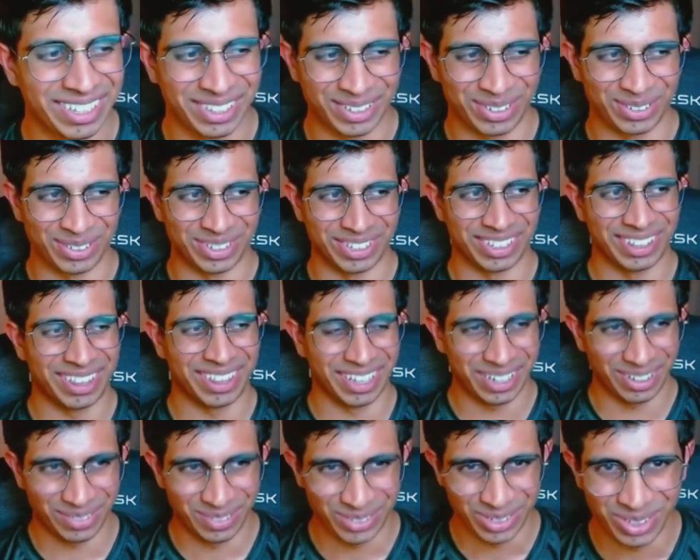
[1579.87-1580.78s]
you would
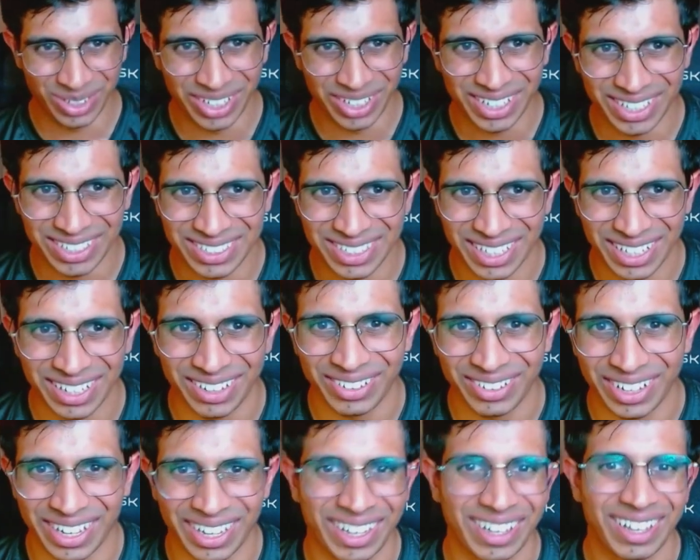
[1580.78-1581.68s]
think of doing is like,
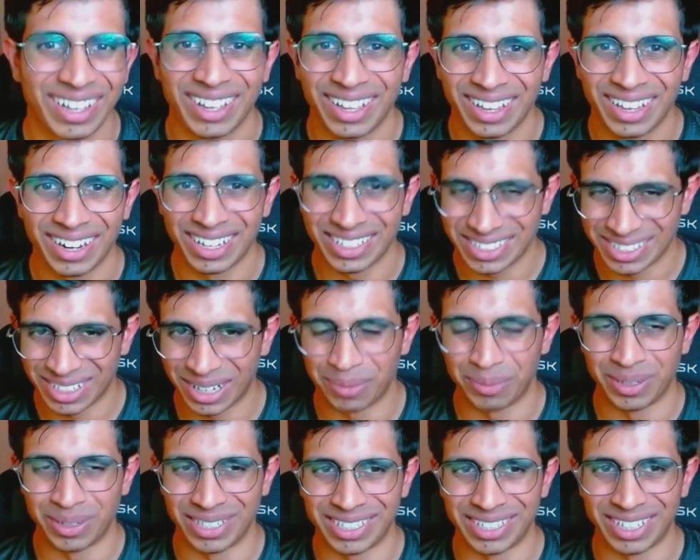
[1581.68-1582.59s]
okay, let's
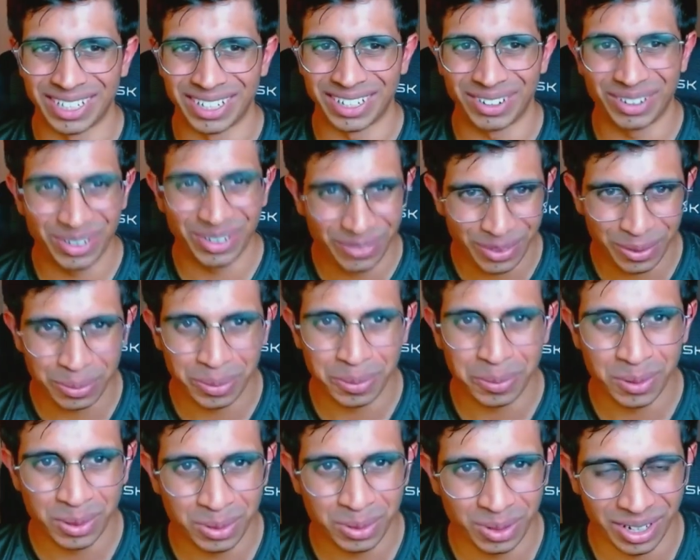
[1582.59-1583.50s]
start building it. Or for
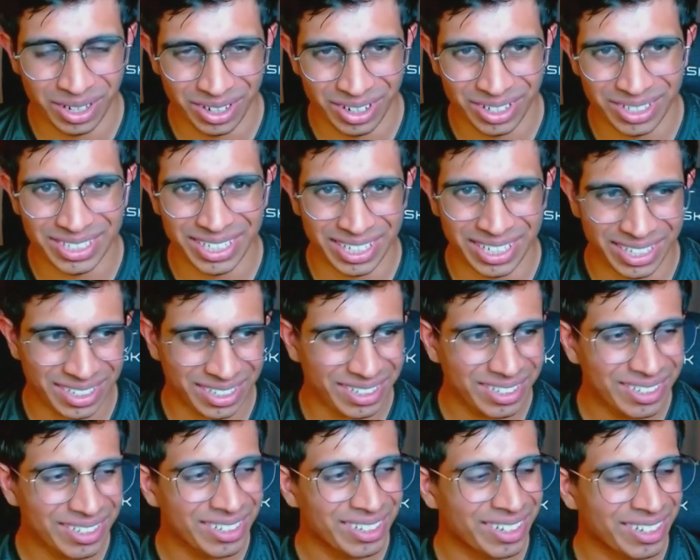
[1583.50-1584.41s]
people who are
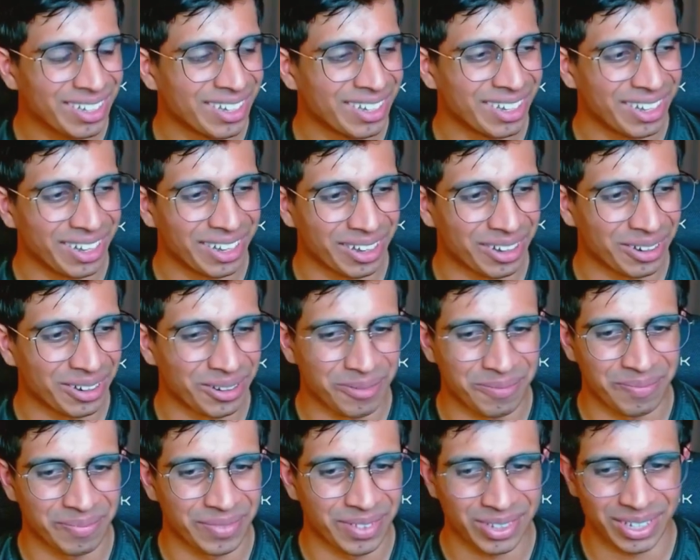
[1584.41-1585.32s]
non-technical,
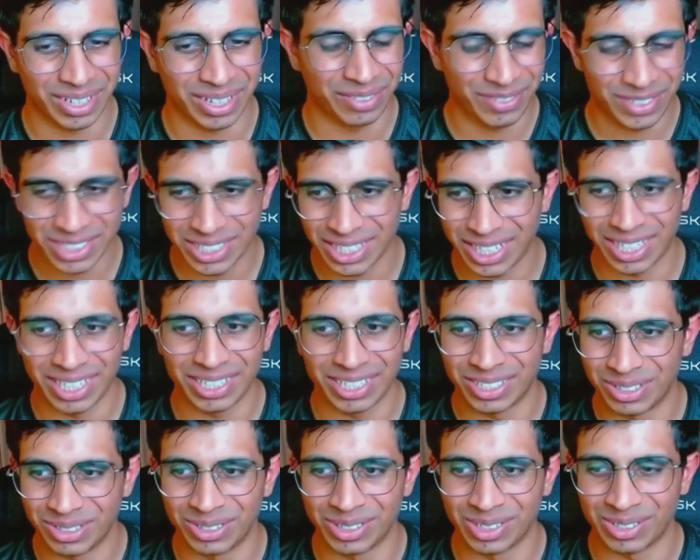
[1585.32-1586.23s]
um, okay, the first thing I need
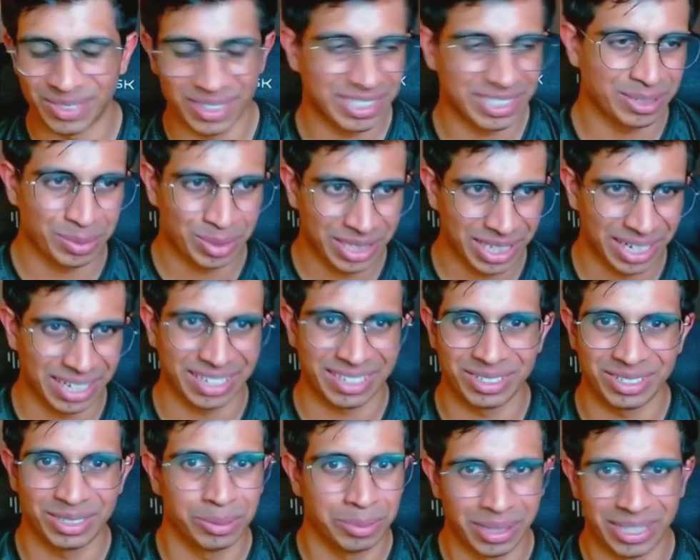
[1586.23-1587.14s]
to do is find someone
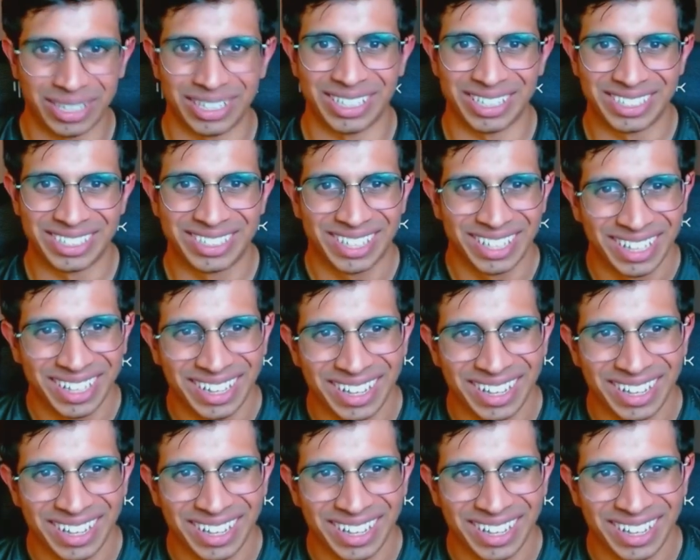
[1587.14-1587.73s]
technical to build this,